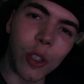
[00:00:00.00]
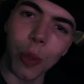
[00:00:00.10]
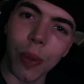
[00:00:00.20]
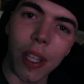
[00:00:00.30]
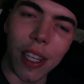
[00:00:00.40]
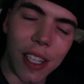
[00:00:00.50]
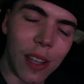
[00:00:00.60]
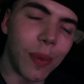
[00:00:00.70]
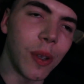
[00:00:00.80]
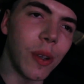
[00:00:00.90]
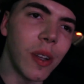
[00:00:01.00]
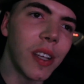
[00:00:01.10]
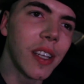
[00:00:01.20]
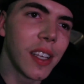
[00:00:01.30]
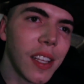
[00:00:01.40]
AAA debut.
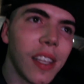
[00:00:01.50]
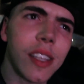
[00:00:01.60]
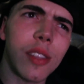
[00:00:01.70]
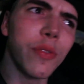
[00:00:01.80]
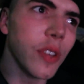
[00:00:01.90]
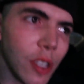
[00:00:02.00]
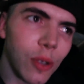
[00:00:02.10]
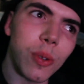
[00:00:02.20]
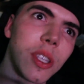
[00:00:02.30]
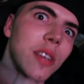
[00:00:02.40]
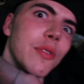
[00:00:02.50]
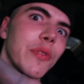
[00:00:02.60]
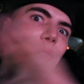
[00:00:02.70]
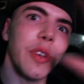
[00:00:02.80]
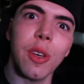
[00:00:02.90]
The venue was like
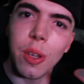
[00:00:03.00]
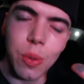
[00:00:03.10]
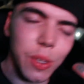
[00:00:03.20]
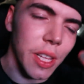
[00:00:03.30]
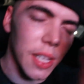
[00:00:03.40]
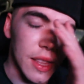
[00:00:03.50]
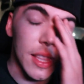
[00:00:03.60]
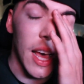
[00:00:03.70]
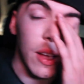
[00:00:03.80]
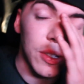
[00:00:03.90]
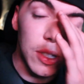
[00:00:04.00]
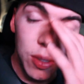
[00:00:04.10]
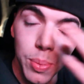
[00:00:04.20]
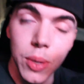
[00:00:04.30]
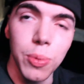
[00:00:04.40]
filled with like
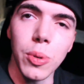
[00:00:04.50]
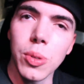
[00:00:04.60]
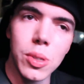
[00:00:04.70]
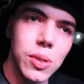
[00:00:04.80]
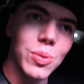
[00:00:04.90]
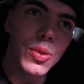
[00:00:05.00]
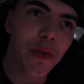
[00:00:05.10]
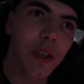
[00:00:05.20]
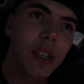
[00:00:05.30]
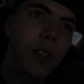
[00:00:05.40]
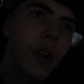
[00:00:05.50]
thousands of people. It was, it was freaking